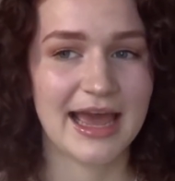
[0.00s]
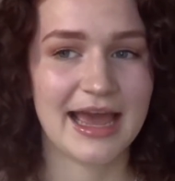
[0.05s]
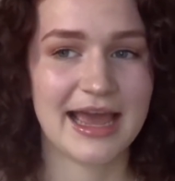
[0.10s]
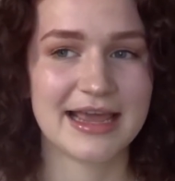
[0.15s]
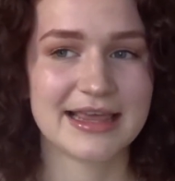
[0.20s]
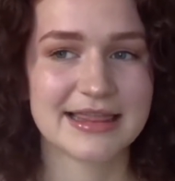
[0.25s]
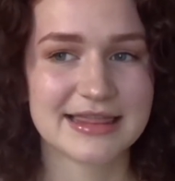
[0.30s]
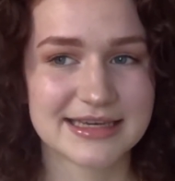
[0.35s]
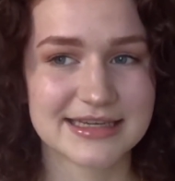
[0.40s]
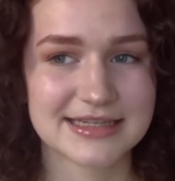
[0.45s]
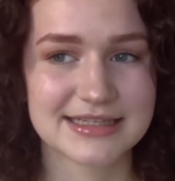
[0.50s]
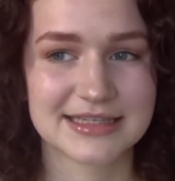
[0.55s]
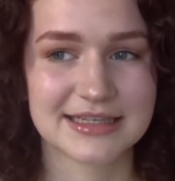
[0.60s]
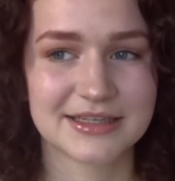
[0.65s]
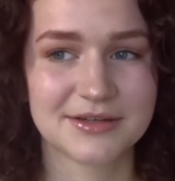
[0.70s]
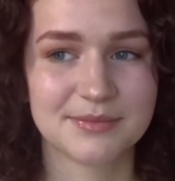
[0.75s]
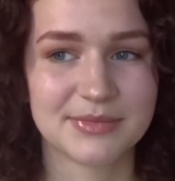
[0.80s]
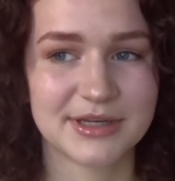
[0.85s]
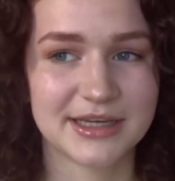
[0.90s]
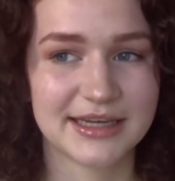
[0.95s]
and these
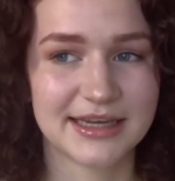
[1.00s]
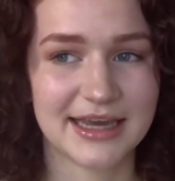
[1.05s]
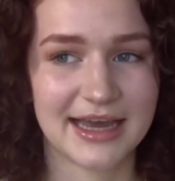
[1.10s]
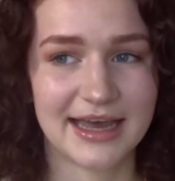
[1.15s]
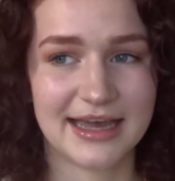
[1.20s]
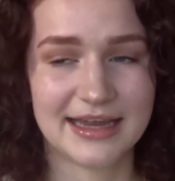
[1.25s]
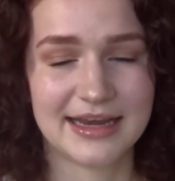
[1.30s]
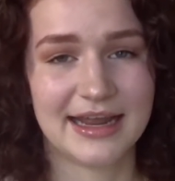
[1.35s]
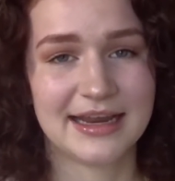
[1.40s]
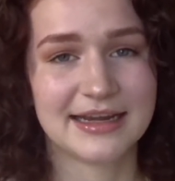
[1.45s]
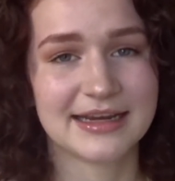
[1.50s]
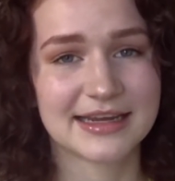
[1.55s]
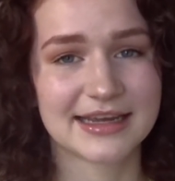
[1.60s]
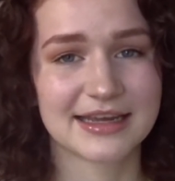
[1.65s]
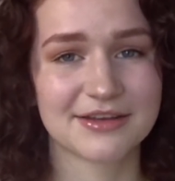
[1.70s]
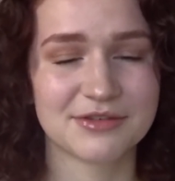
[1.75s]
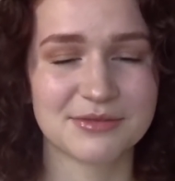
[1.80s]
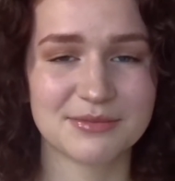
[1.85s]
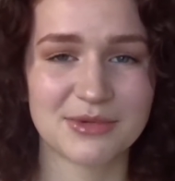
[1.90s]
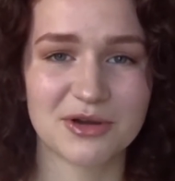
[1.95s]
can be at any
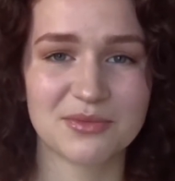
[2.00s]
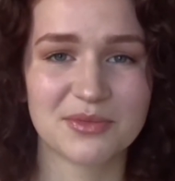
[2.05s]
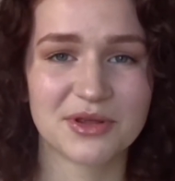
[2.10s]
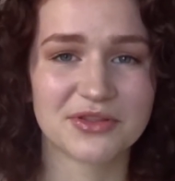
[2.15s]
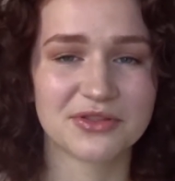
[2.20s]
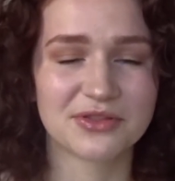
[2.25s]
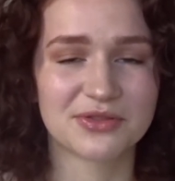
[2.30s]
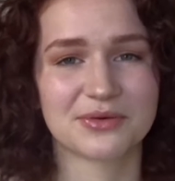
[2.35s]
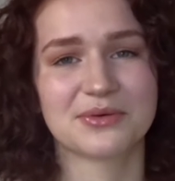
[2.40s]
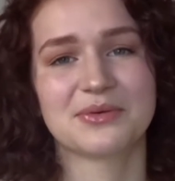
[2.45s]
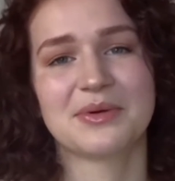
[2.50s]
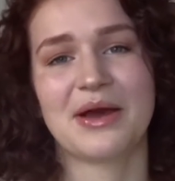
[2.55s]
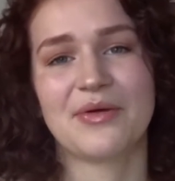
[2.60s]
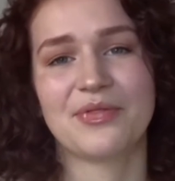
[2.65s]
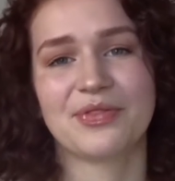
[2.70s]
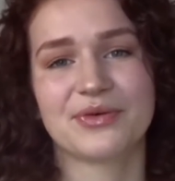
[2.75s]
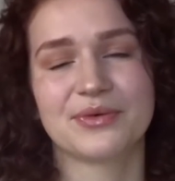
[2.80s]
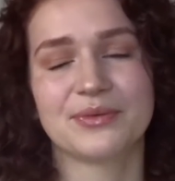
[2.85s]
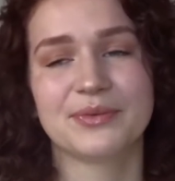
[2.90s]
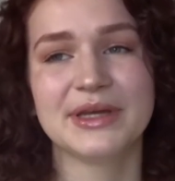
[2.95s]
given moment
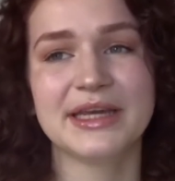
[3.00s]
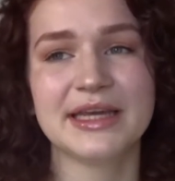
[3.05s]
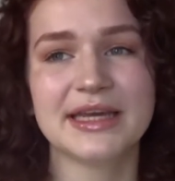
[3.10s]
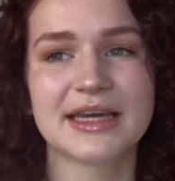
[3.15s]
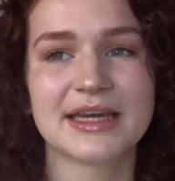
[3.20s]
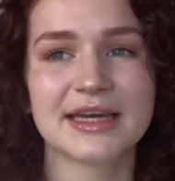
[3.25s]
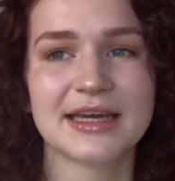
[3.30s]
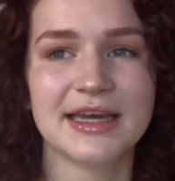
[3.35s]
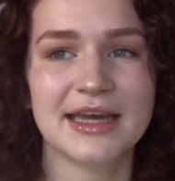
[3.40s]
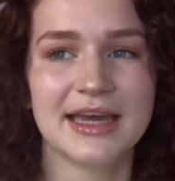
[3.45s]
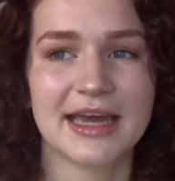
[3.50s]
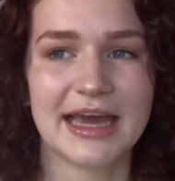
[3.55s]
throughout the week